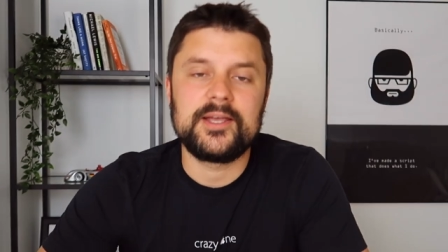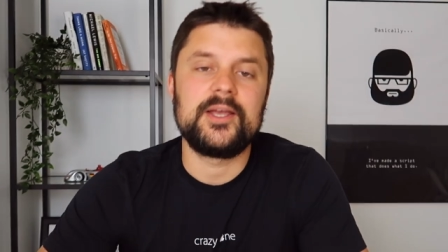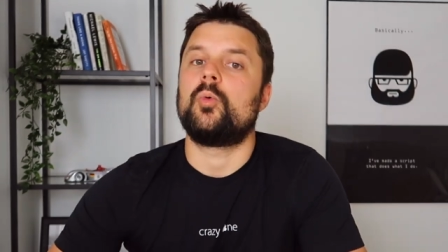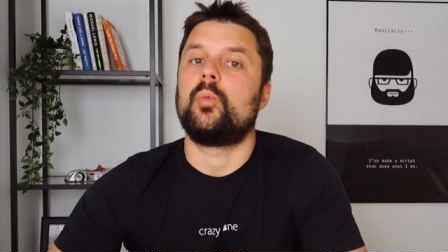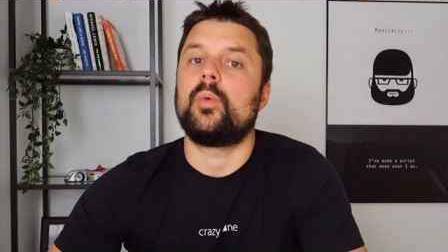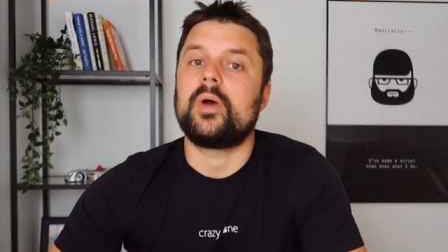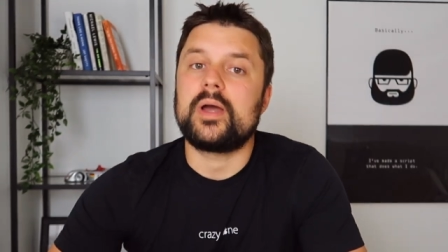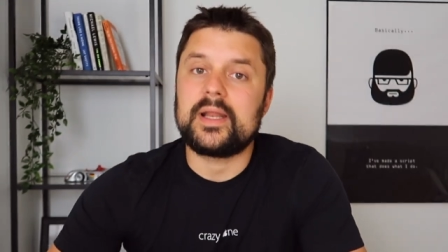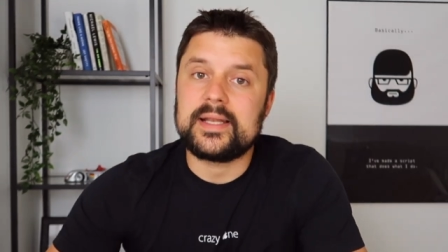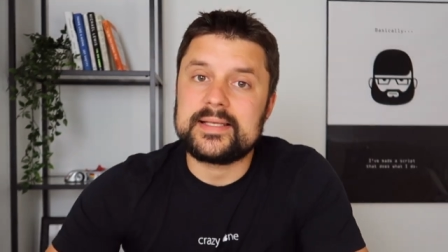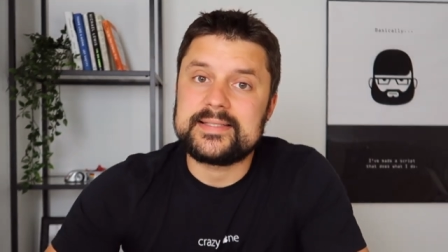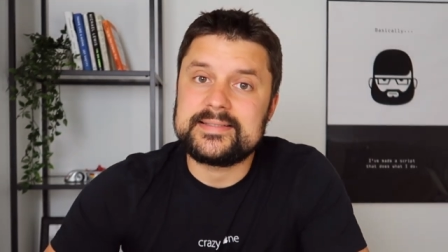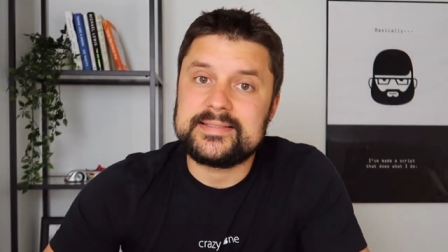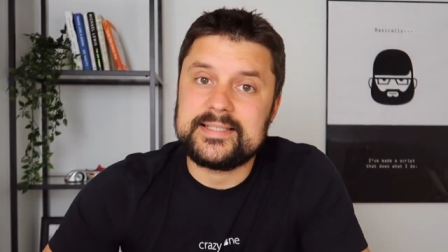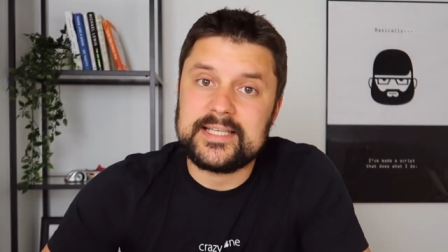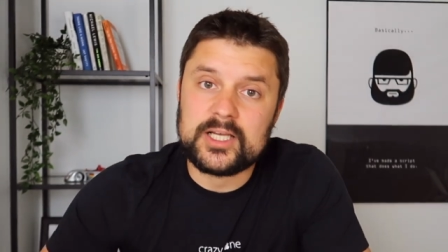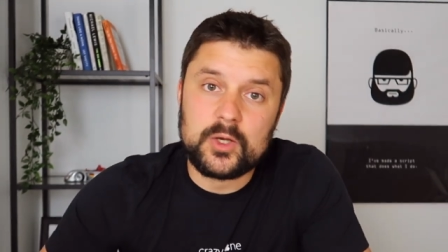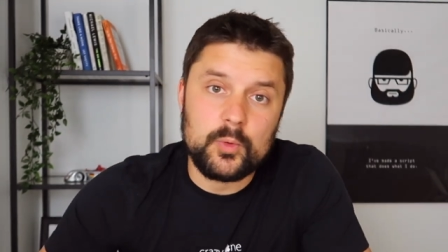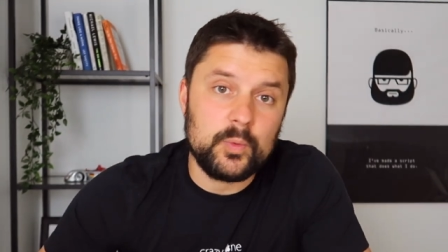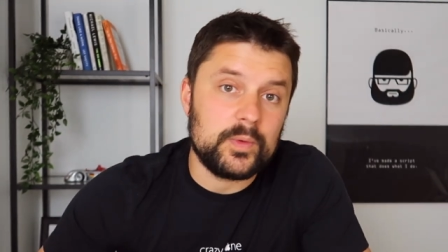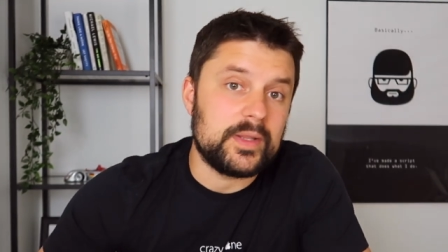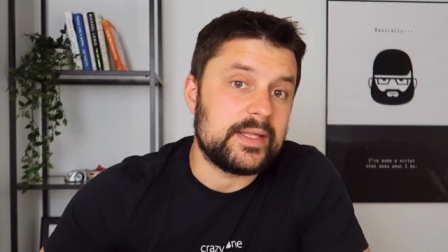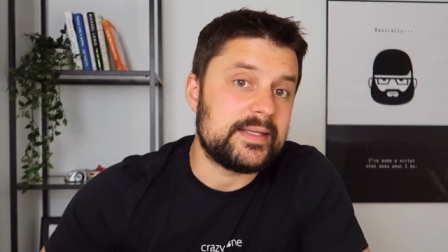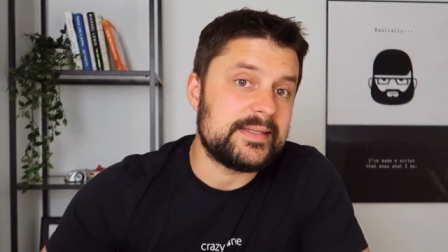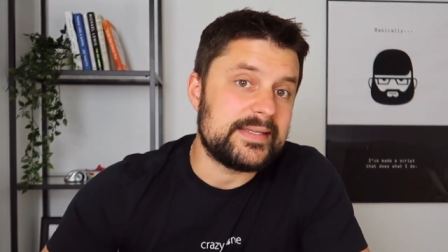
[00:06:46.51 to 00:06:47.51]
we're going to
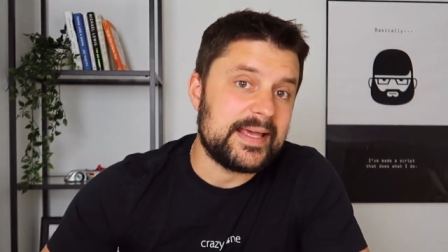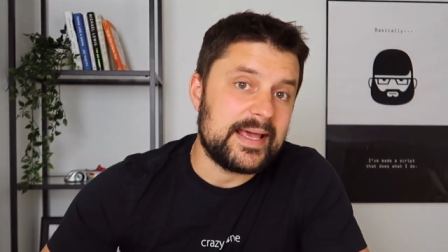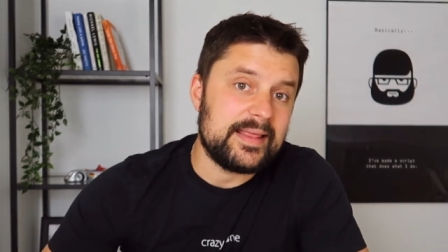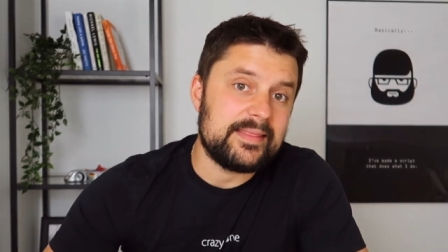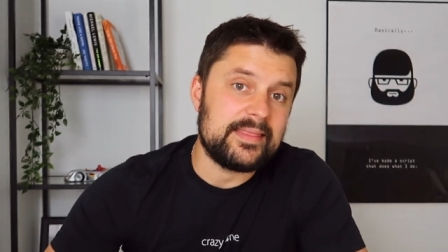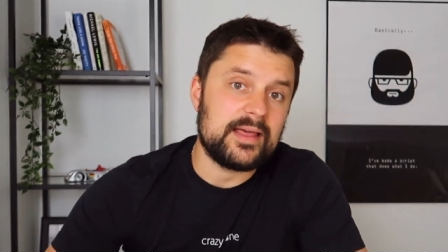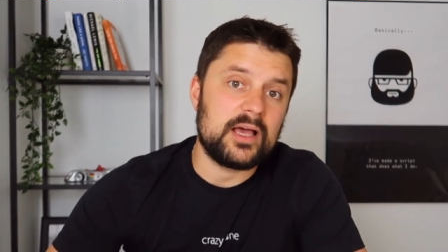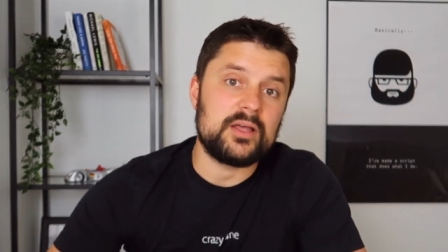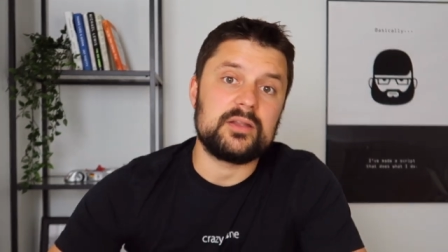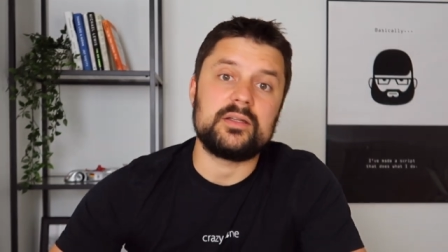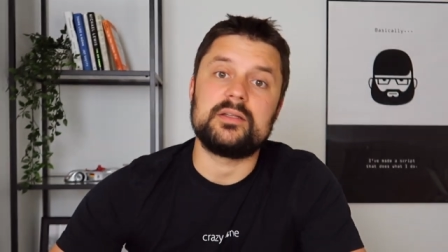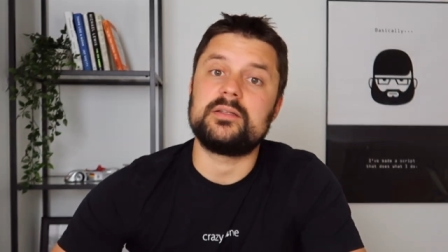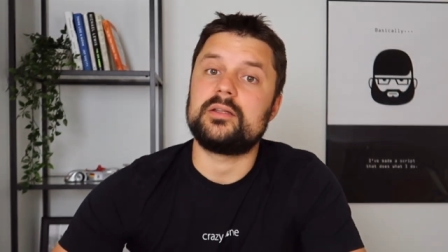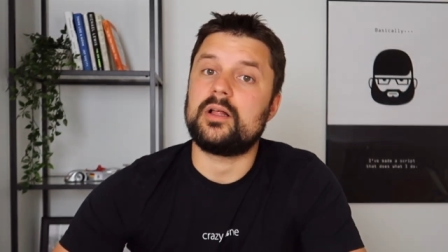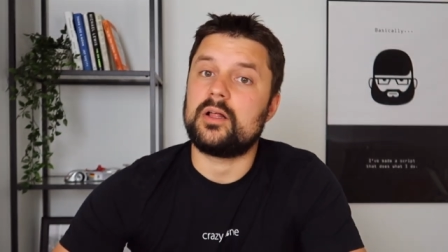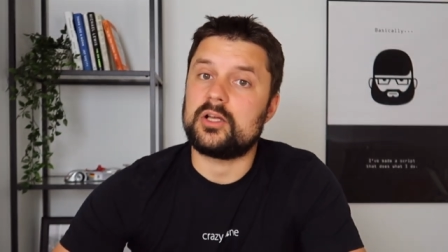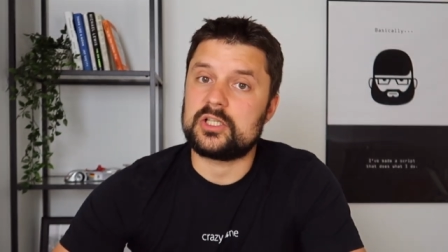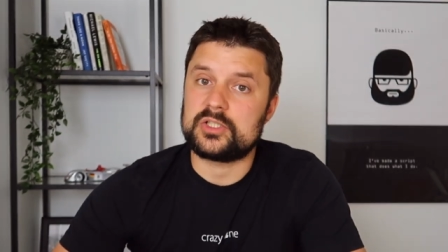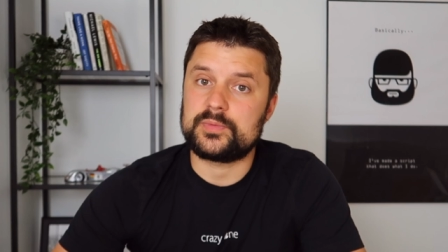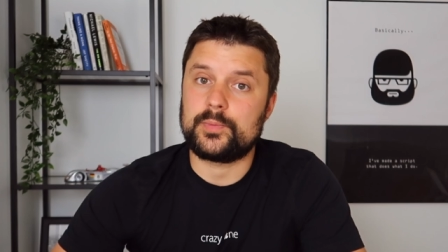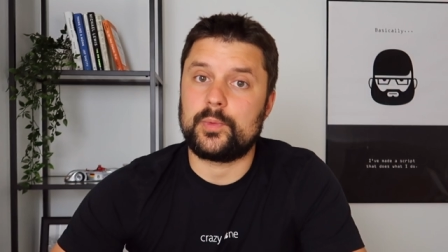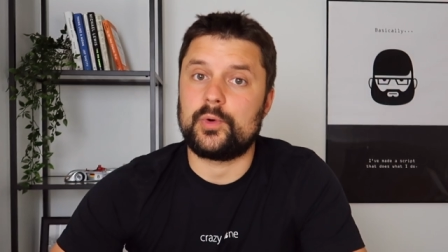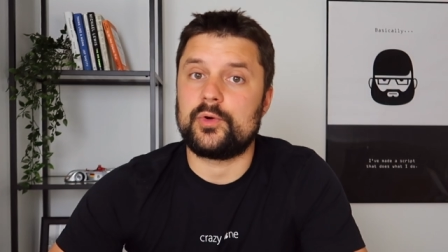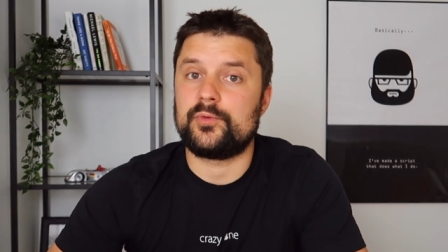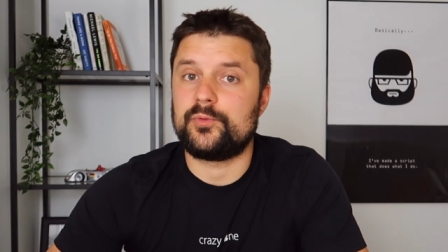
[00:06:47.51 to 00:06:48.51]
stick with a ten thousand dollar
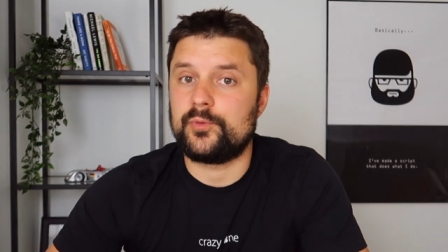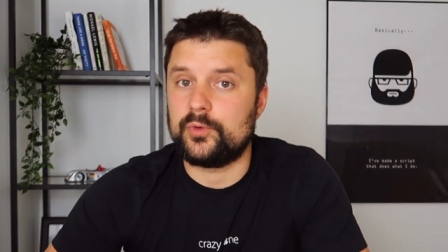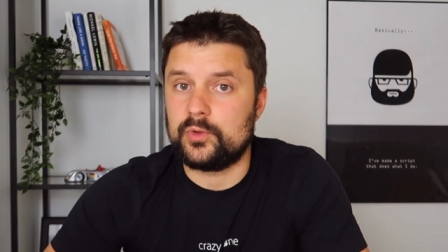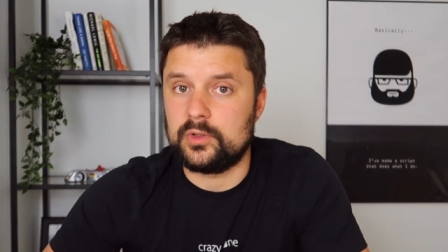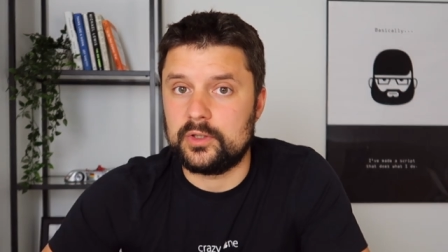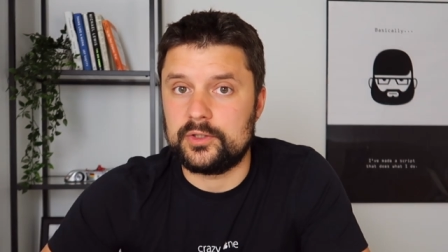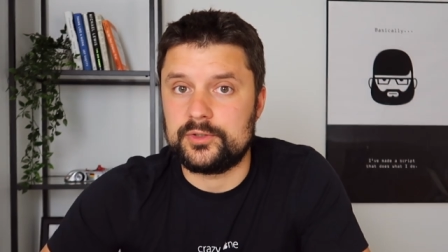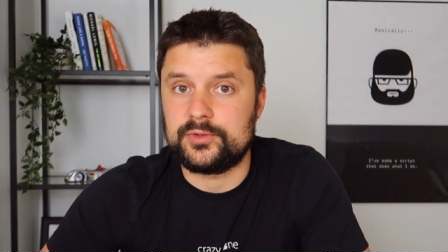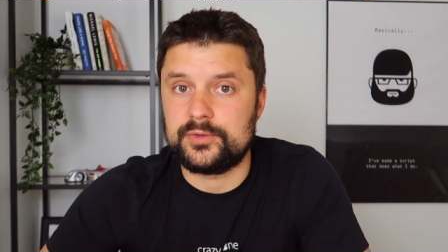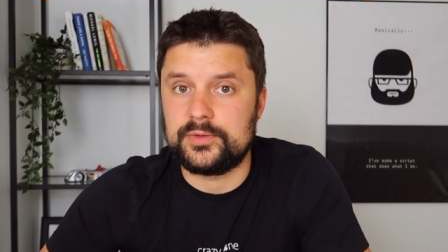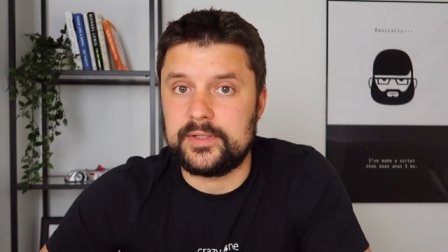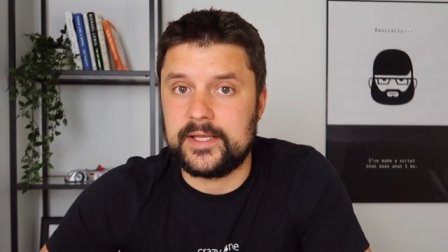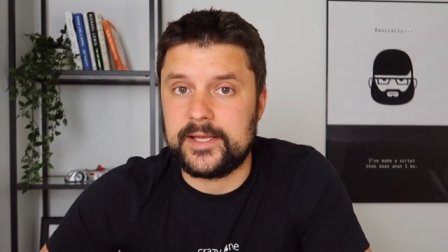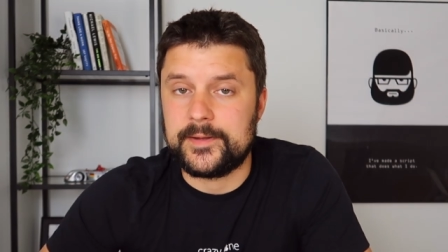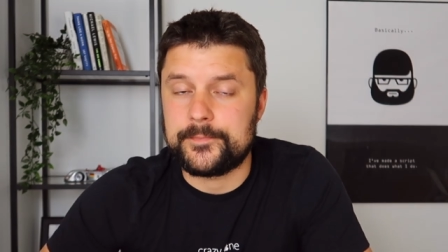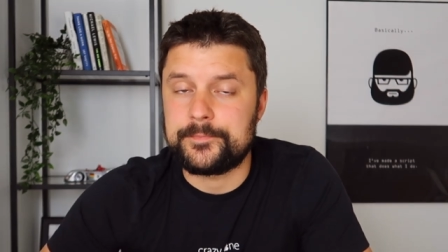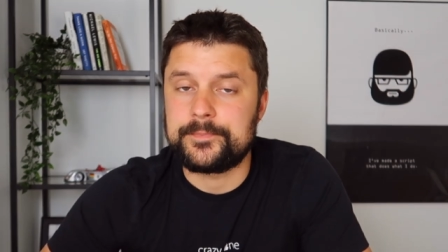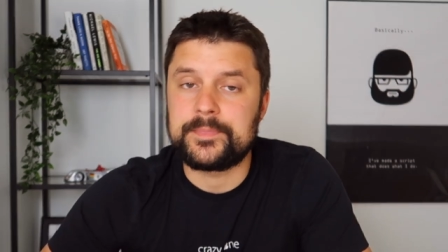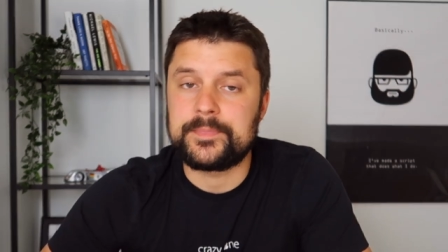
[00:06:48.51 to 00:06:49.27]
portfolio today.